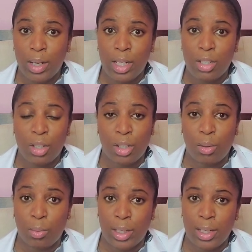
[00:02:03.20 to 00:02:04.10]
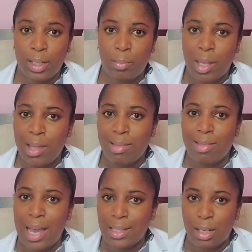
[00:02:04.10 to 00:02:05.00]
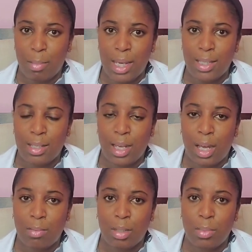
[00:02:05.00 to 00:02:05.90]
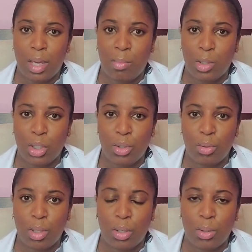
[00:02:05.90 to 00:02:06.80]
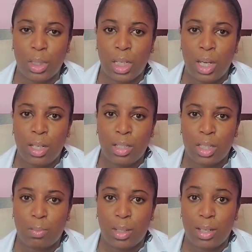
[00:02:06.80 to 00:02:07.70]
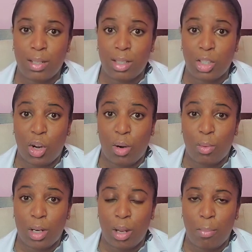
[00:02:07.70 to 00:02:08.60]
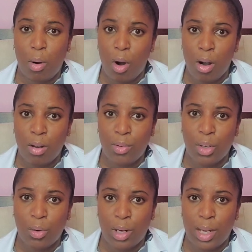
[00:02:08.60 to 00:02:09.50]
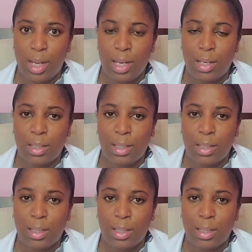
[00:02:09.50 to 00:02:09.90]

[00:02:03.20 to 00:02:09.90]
it into the curriculum. That's an amazing time to be able to do those just because it's already a part of your grade